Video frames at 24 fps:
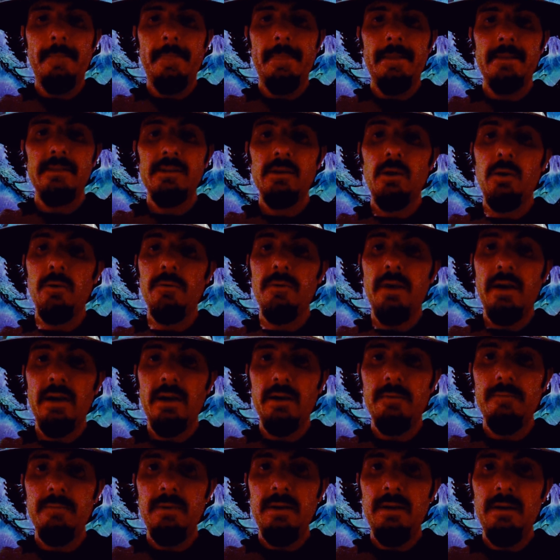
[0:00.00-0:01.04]
So that
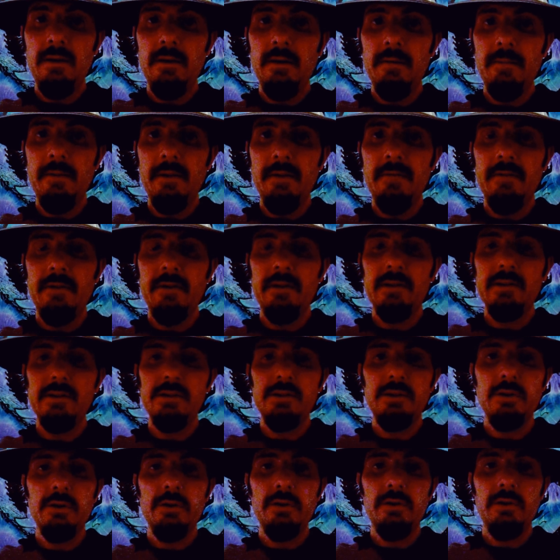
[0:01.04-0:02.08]
could be a bit of a
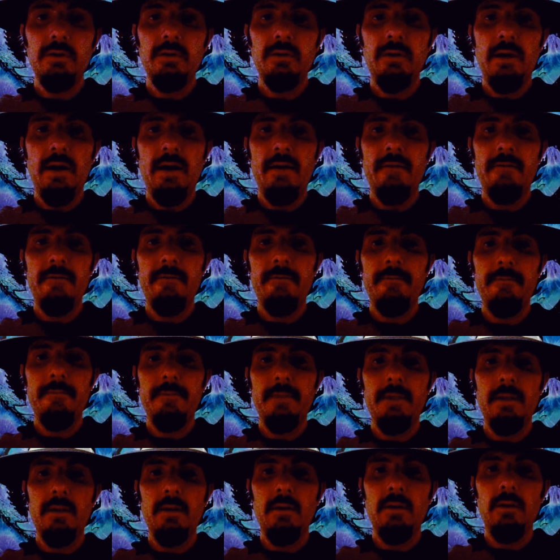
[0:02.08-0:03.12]
concern. You'd have
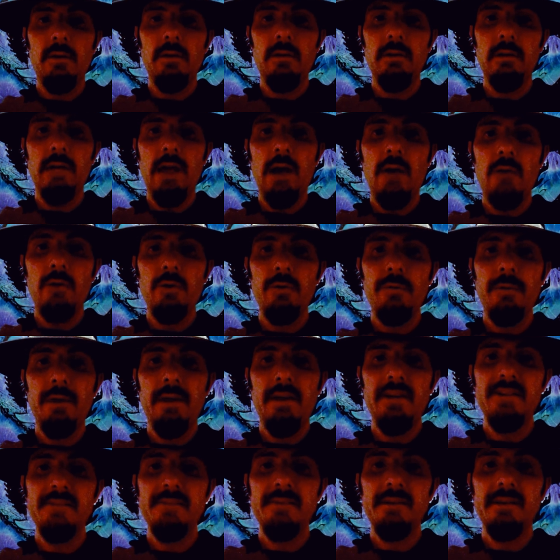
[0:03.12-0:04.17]
louder
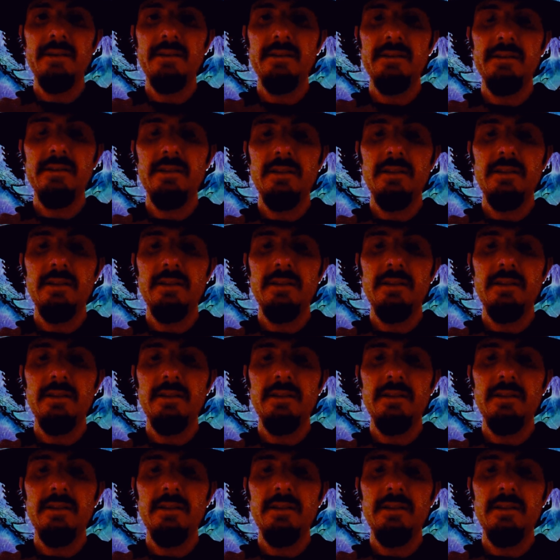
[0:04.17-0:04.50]
bass because it's